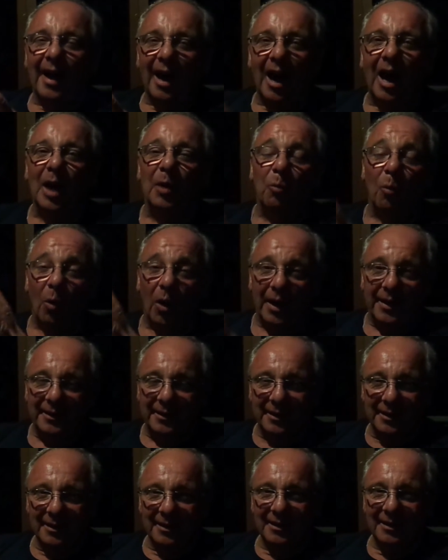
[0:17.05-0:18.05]
I won.
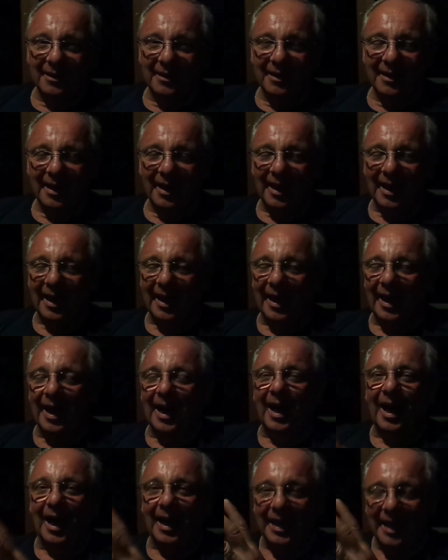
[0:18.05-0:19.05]

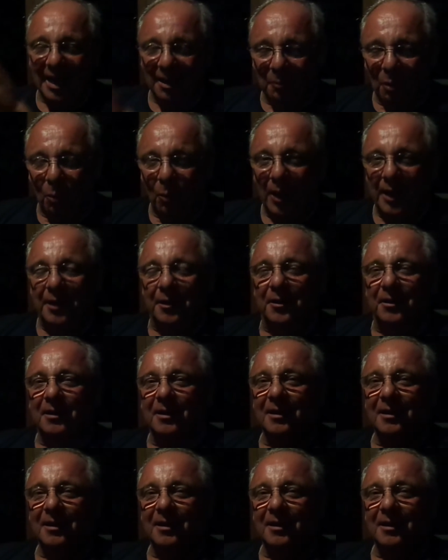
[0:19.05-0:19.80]
I am a winner.